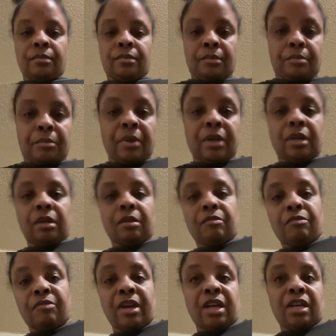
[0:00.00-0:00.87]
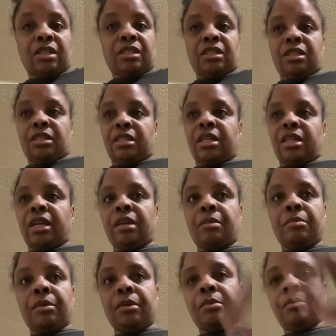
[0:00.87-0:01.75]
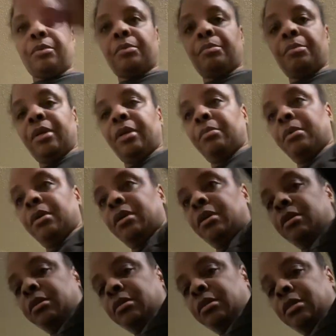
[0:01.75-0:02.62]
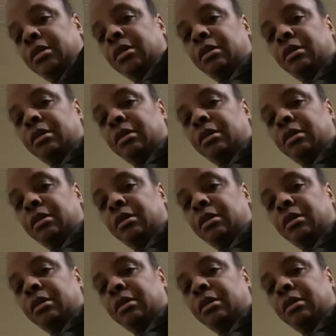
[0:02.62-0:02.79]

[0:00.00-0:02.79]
making a fashion statement with me, because